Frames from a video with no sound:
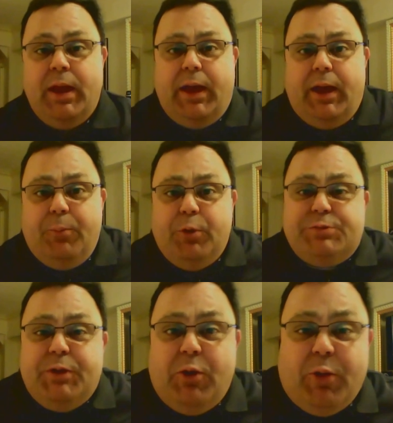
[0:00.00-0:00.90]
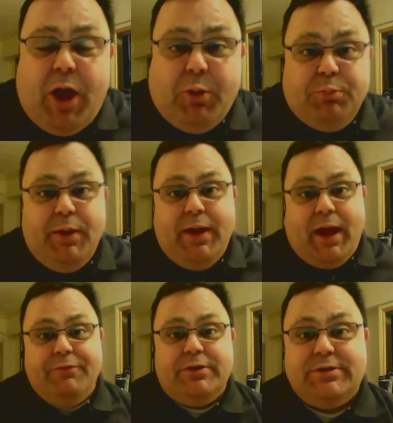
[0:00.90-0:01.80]
What's been going on with me?
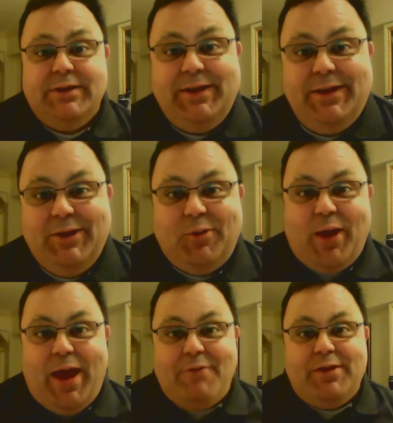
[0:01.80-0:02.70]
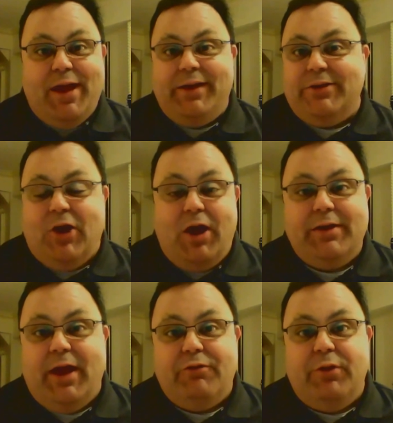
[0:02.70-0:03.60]
Obviously, I haven't gotten to talk
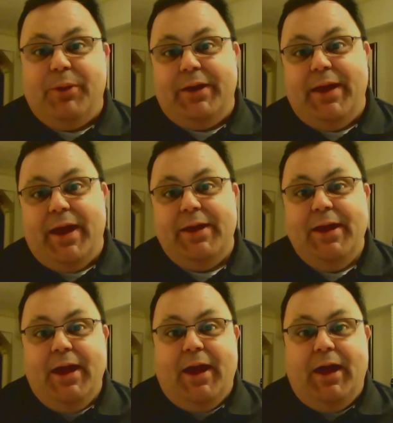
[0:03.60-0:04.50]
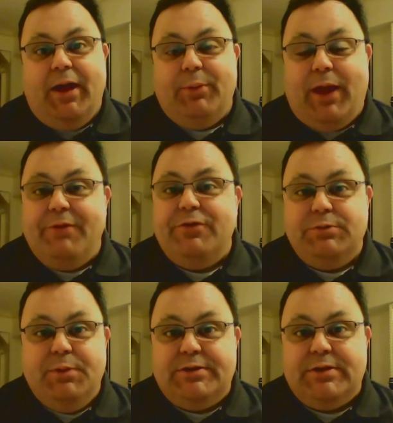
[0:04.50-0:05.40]
to everybody yet. Life is
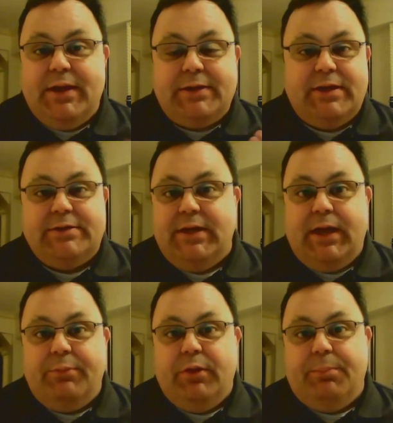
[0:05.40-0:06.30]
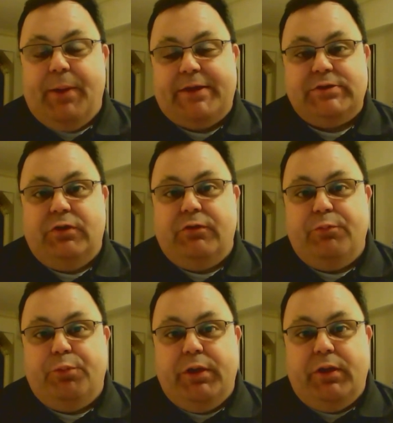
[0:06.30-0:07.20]
busy. As I said, I'm the pastor of a
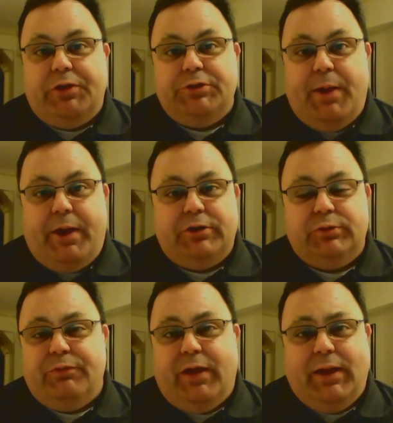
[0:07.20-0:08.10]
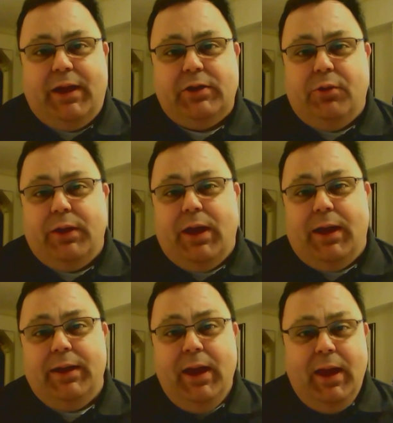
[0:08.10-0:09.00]
pretty large parish. We've had a lot going
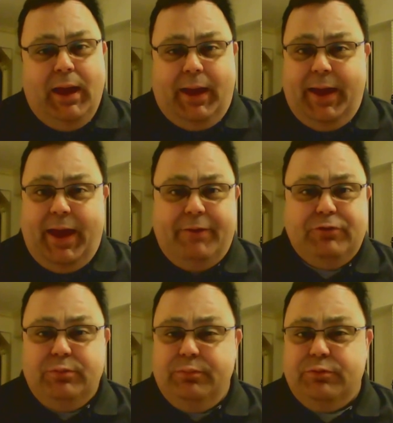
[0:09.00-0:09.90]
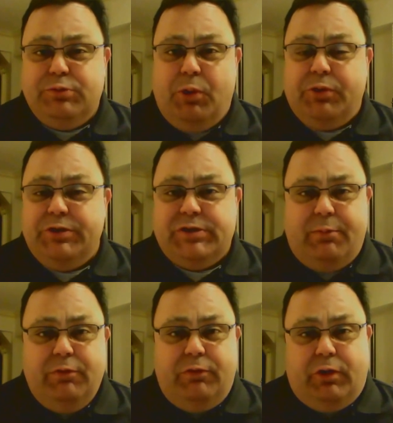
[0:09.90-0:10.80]
on. I have spoken to
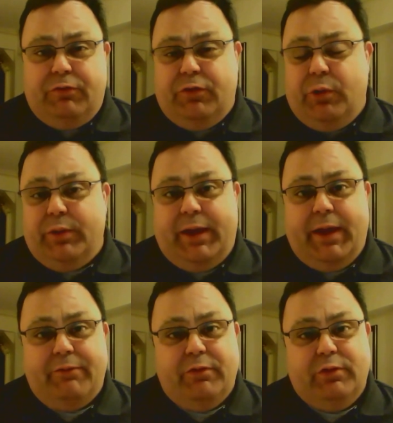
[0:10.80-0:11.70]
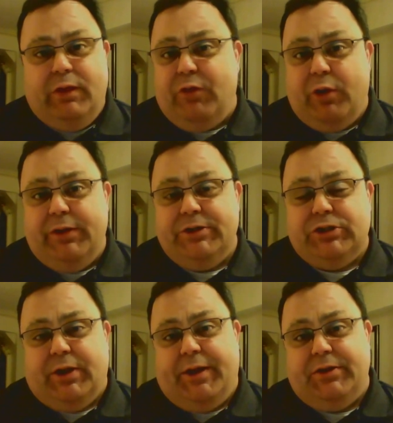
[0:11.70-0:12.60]
some of you on the phone. I have at the very least
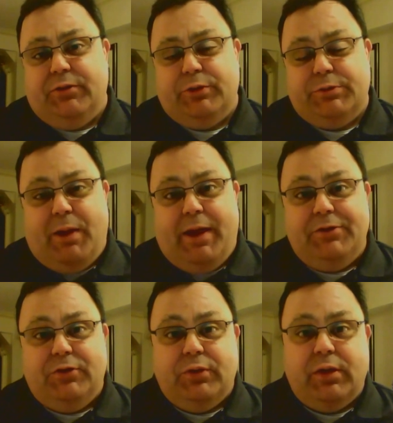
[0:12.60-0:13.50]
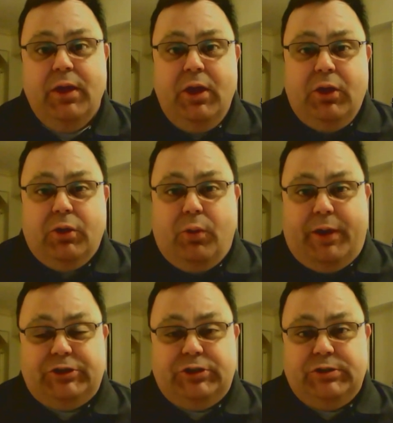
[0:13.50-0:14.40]
tried to respond to the
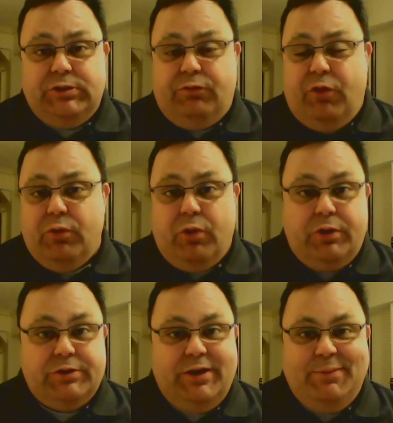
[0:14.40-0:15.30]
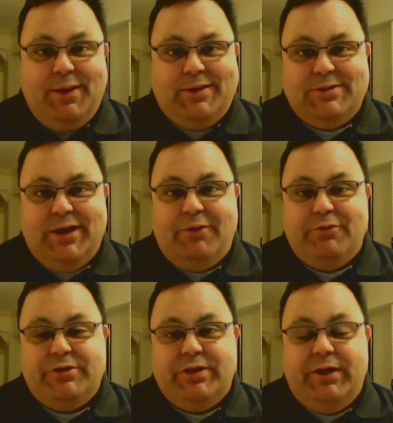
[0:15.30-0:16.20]
questions, phone calls, emails that I've
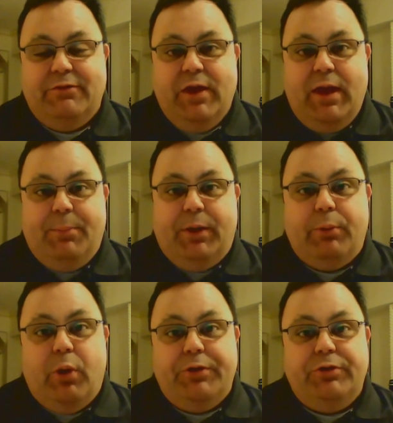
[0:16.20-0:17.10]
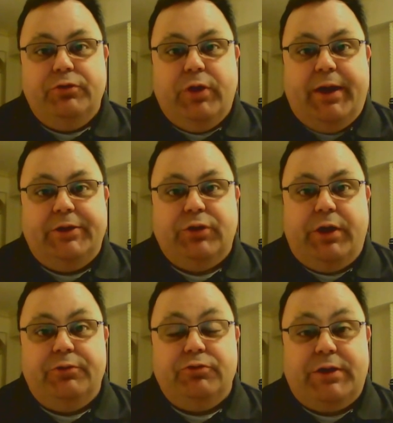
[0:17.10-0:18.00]
received, but I'm going to try
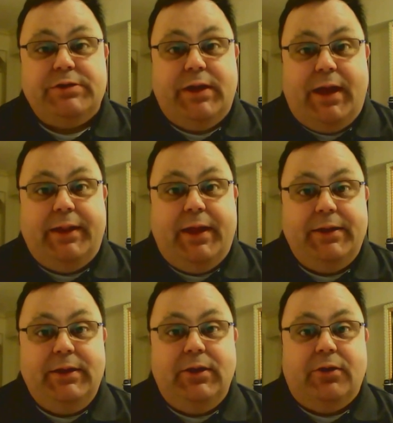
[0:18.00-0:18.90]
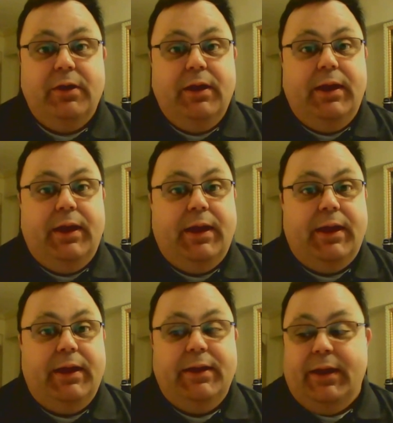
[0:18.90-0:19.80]
to address a lot of that here
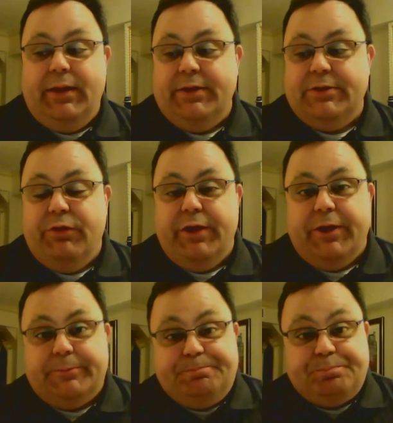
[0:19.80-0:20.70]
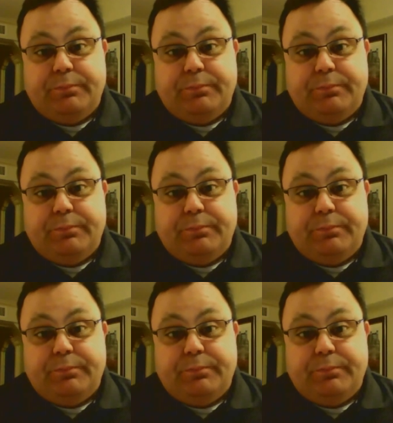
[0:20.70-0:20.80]
in this video.